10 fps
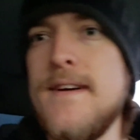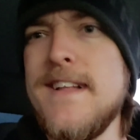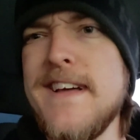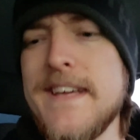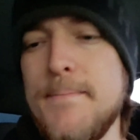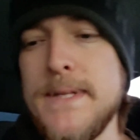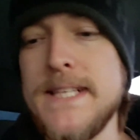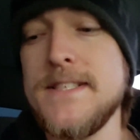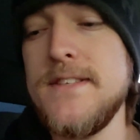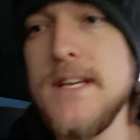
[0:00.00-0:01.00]
I like it. But
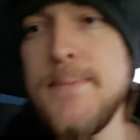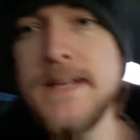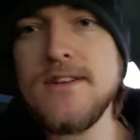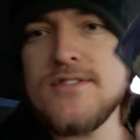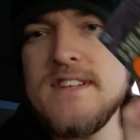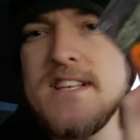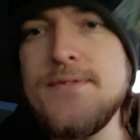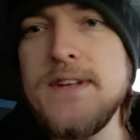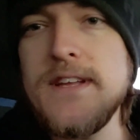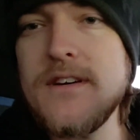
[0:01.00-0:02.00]
that's a sneak peek. You'll see this
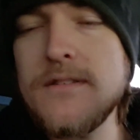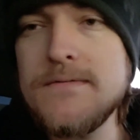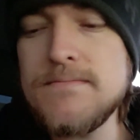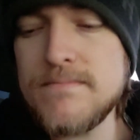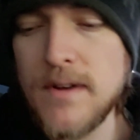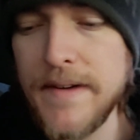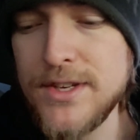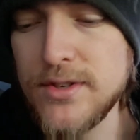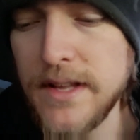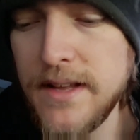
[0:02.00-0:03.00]
video
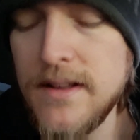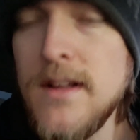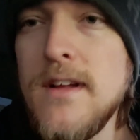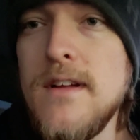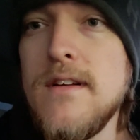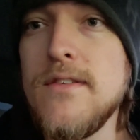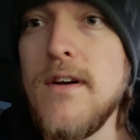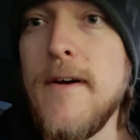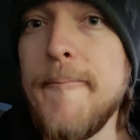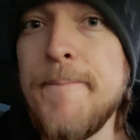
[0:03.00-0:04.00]
eventually.
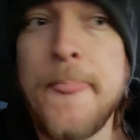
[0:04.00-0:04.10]
So